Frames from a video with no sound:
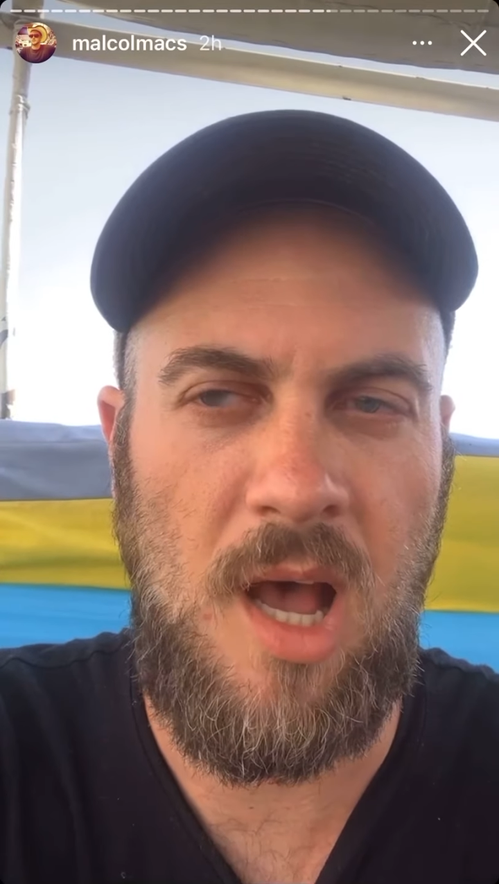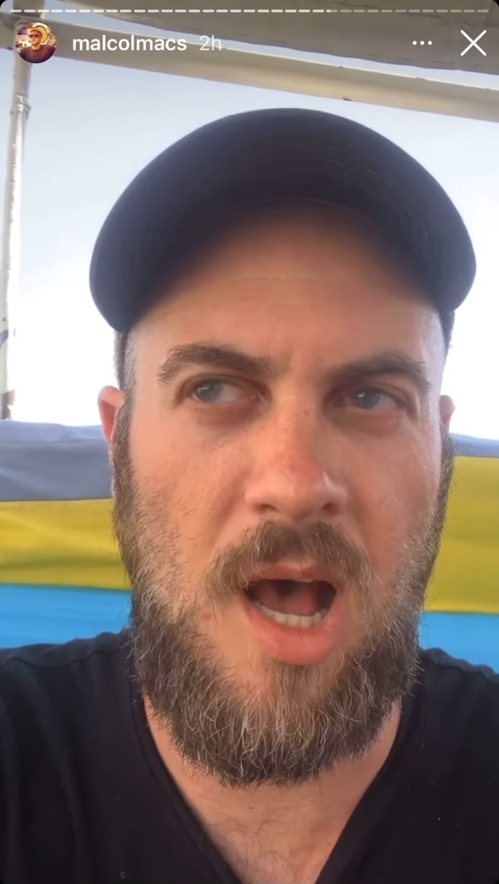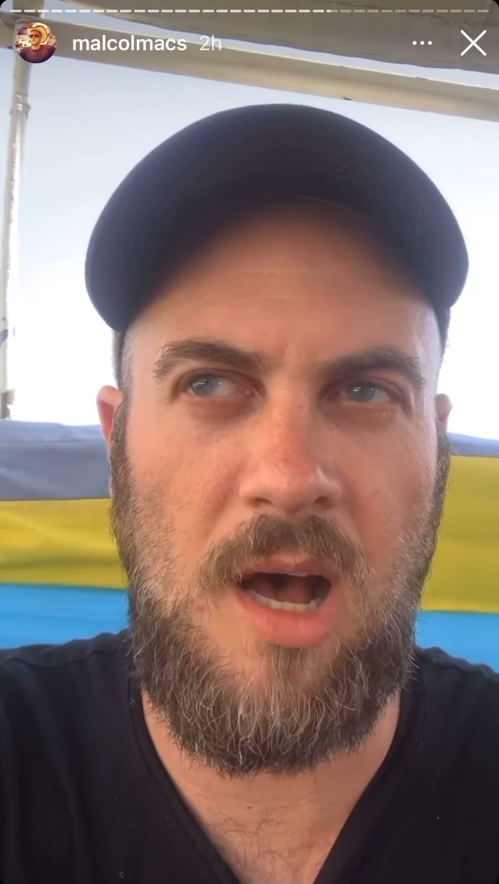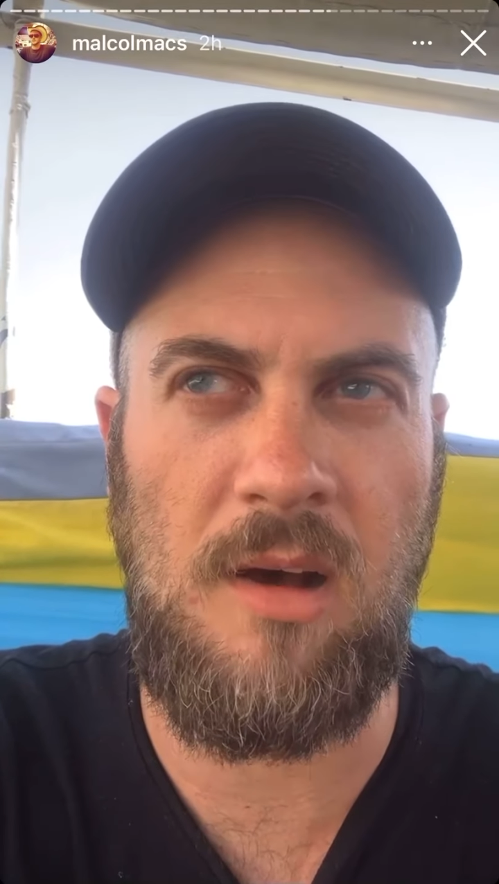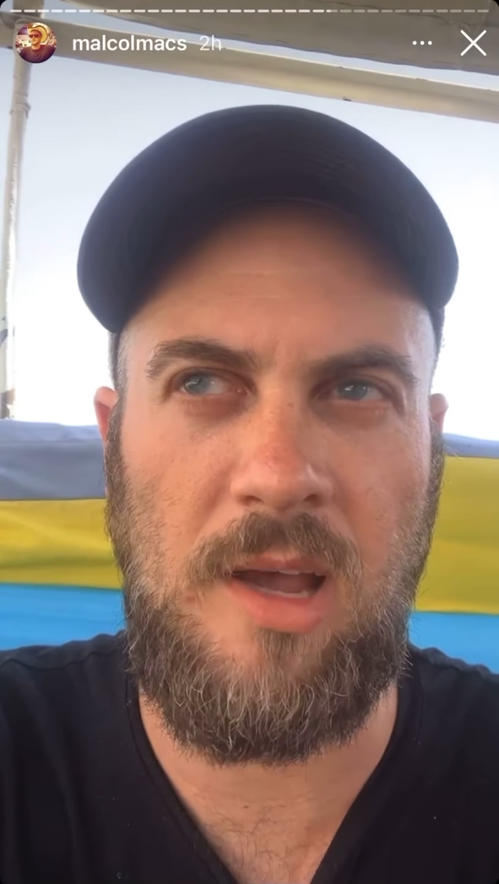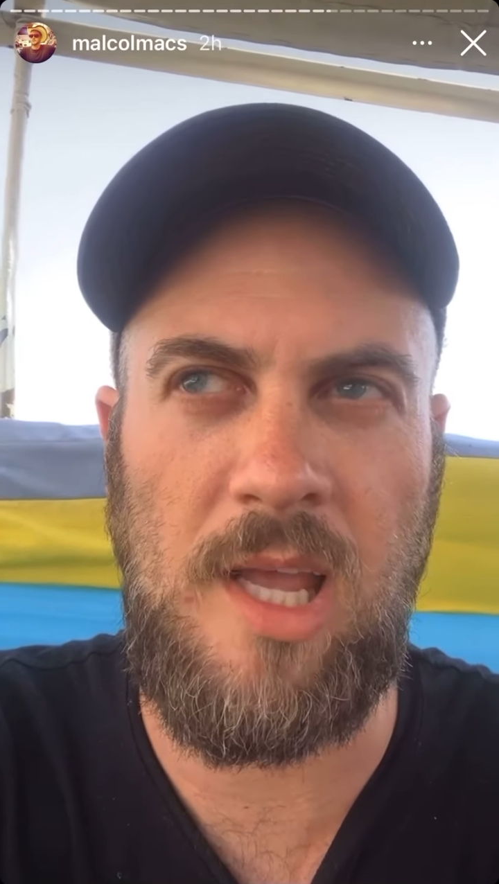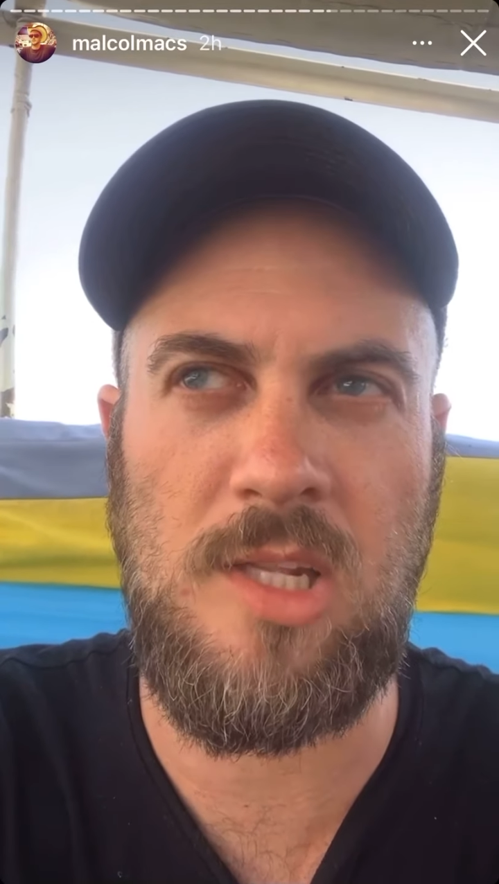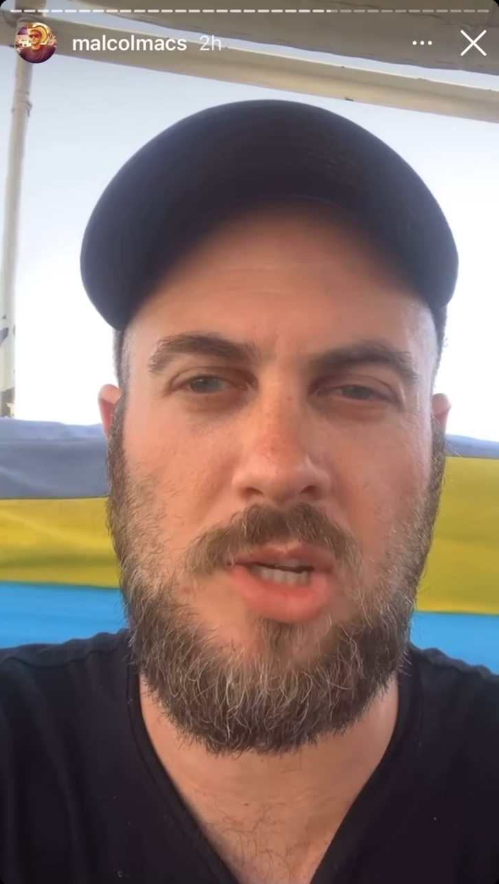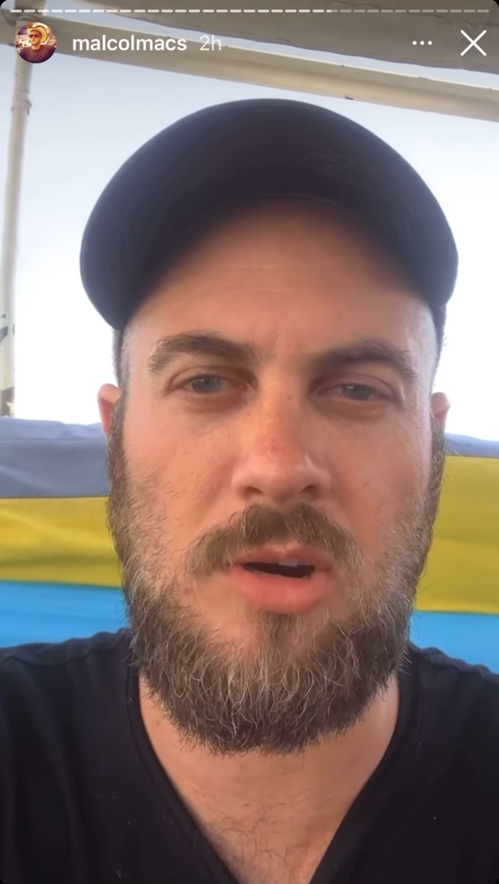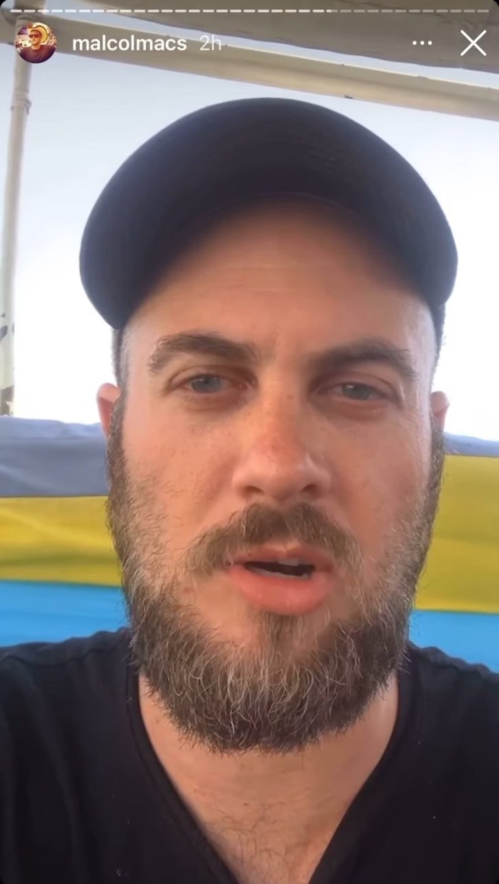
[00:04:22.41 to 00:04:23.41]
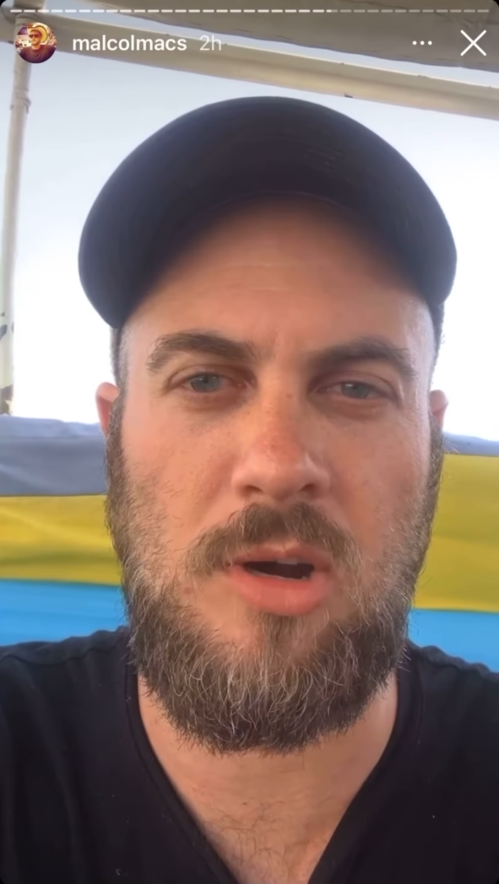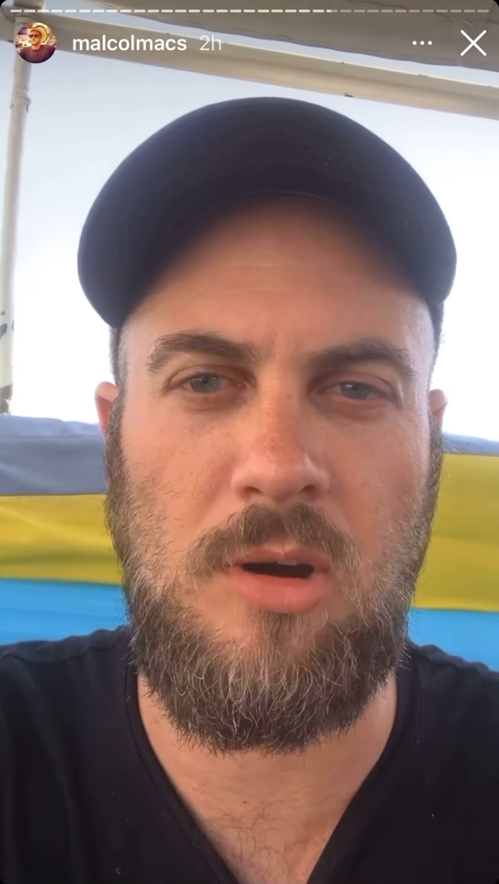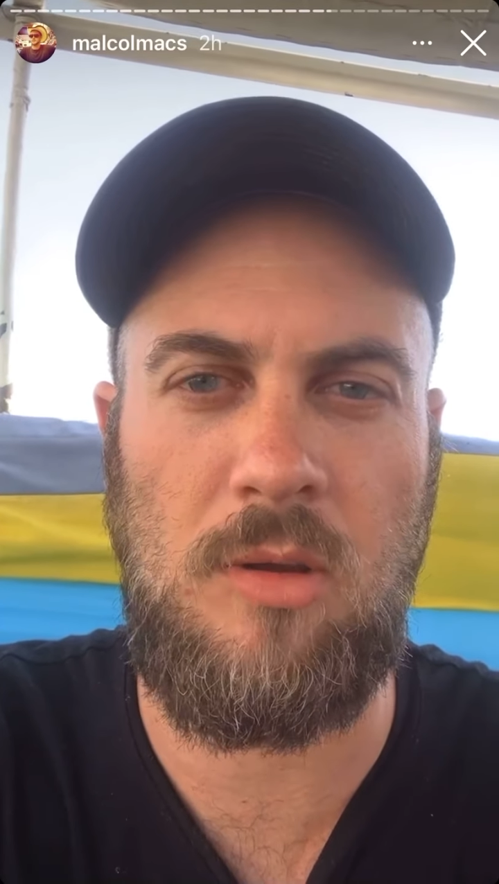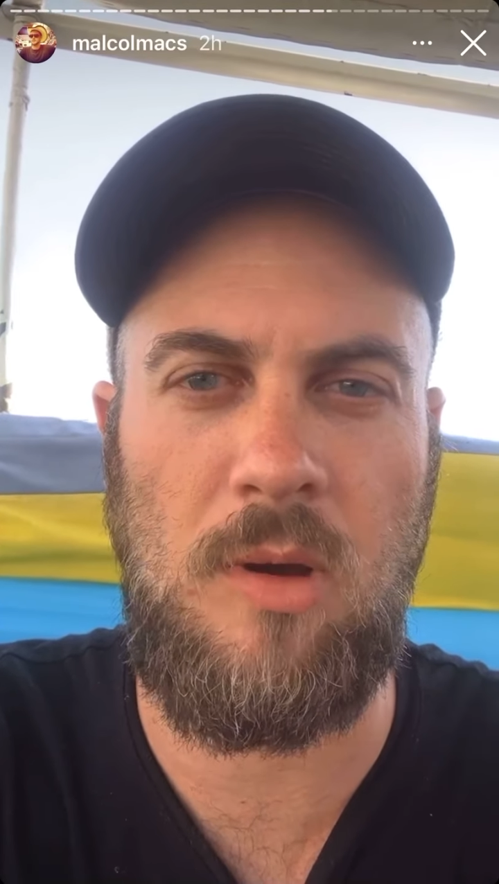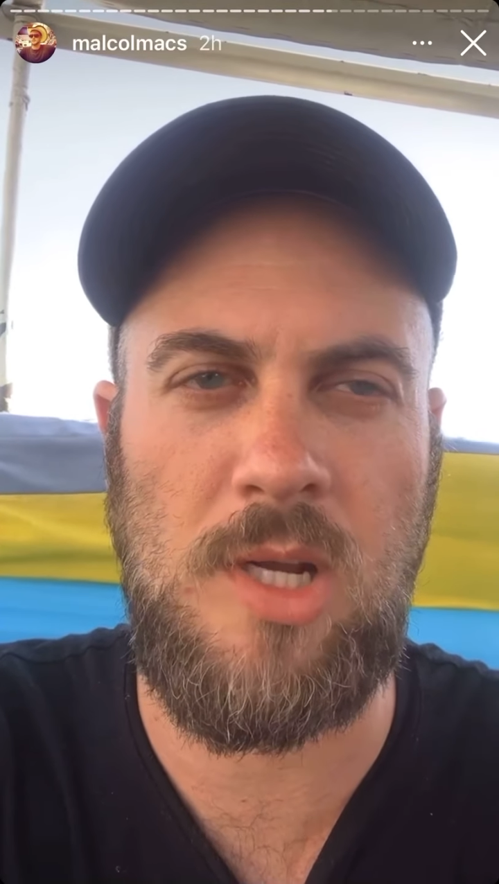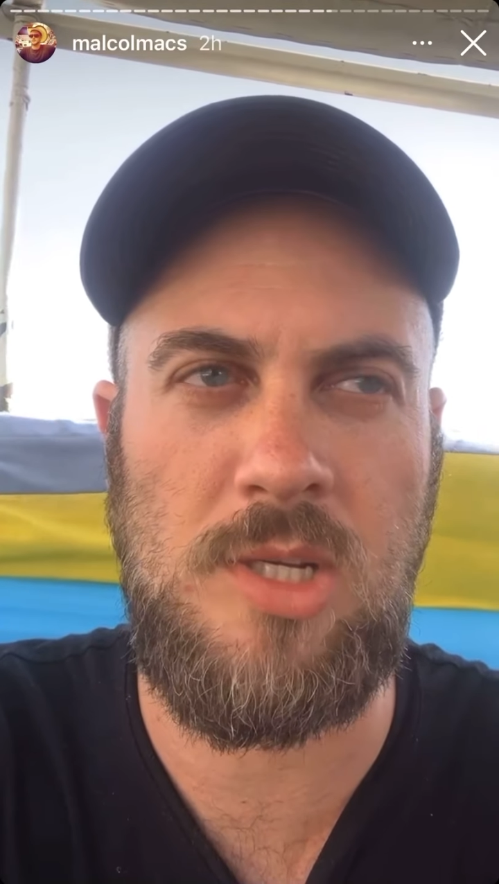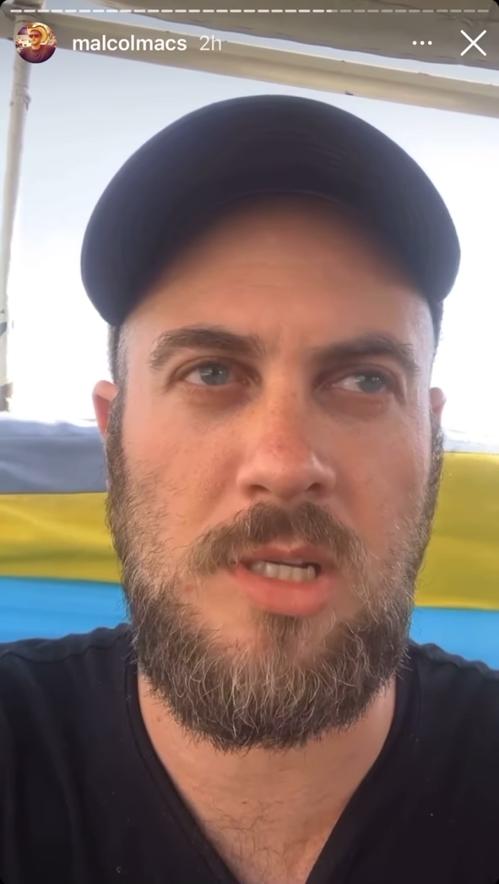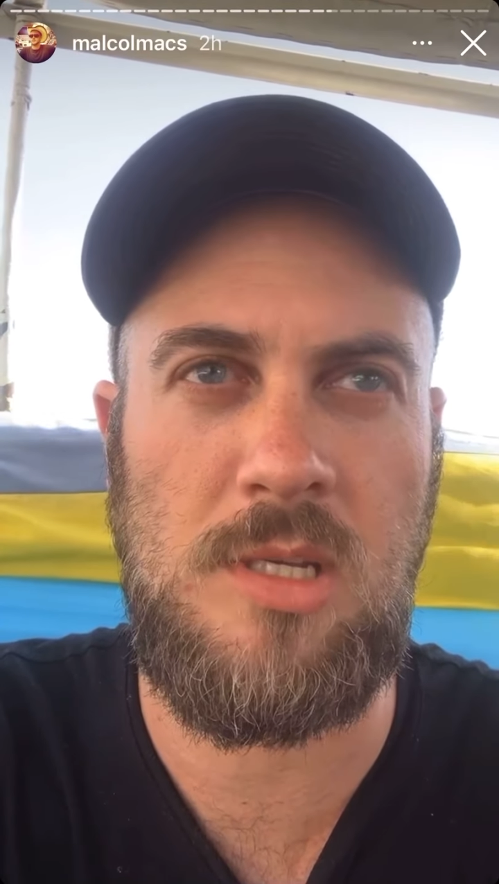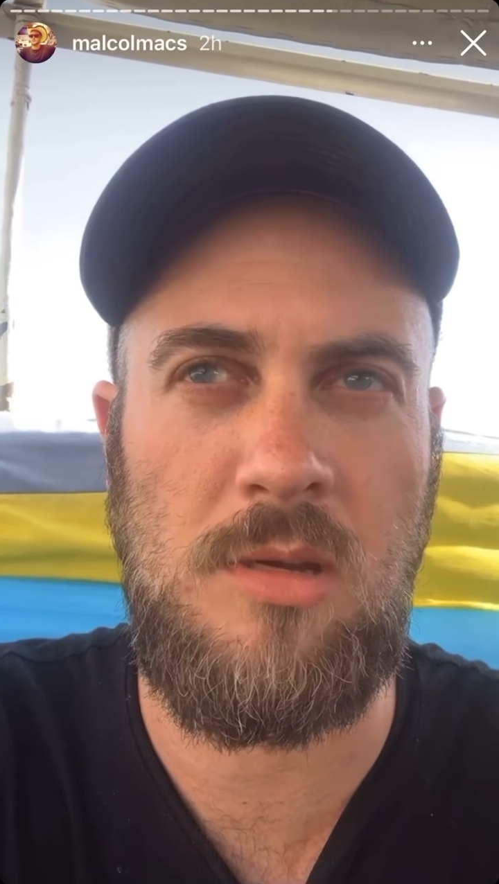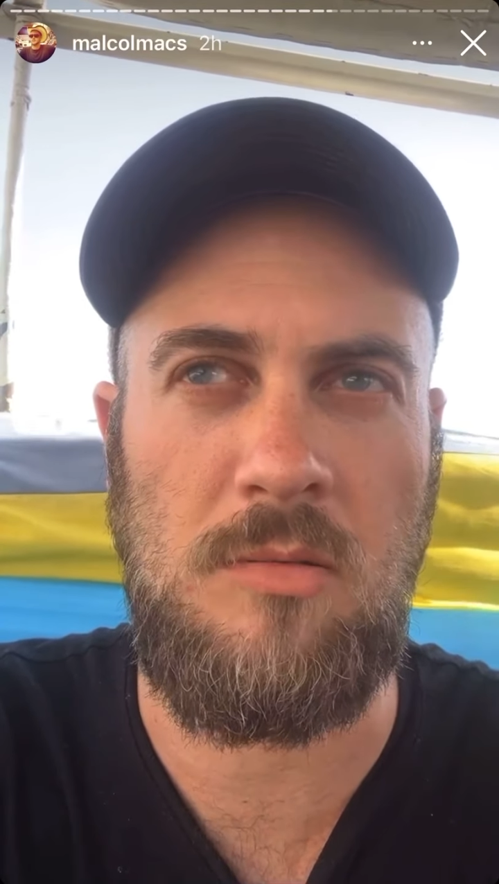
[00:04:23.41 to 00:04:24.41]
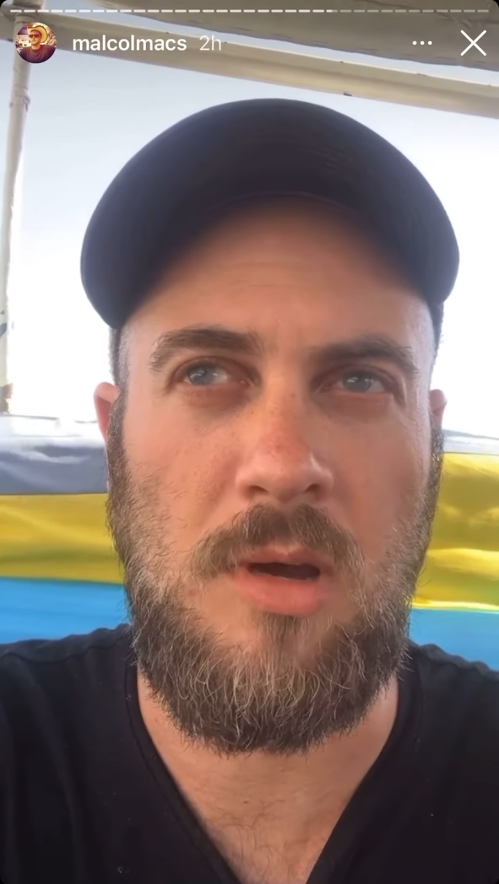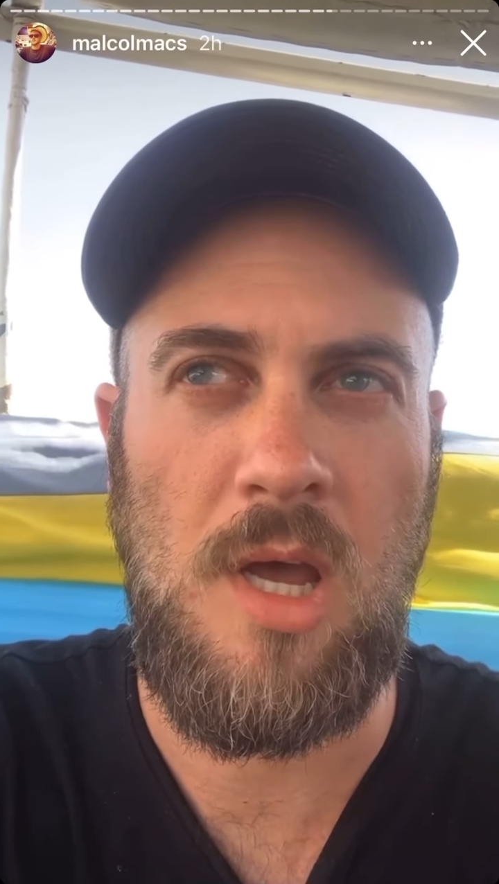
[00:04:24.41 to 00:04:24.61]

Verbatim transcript: I'll answer your questions too.